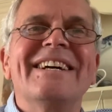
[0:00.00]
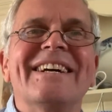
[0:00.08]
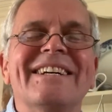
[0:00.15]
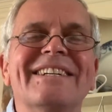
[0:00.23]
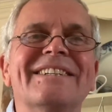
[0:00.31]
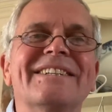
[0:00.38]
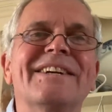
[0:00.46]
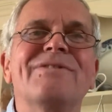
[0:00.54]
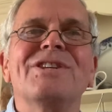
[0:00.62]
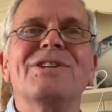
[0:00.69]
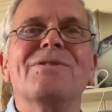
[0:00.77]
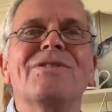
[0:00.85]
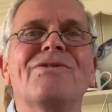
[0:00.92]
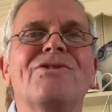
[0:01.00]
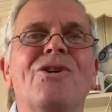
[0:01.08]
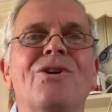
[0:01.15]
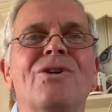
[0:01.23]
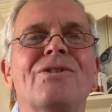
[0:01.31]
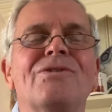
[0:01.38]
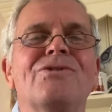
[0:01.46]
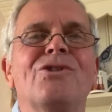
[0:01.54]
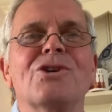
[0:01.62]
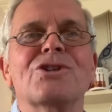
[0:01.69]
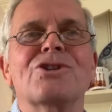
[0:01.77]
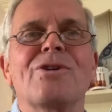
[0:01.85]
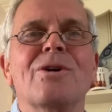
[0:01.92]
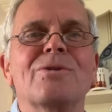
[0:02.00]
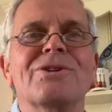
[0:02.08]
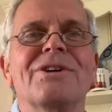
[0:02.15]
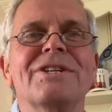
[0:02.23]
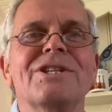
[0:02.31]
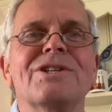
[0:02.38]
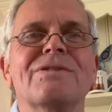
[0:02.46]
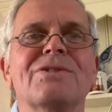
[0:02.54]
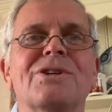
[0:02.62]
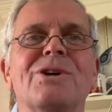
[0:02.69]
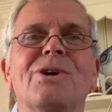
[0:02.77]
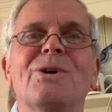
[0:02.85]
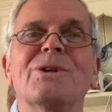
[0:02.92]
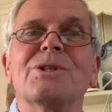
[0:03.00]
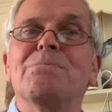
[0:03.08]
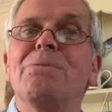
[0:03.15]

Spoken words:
if you're doing four strokes on each of the chords.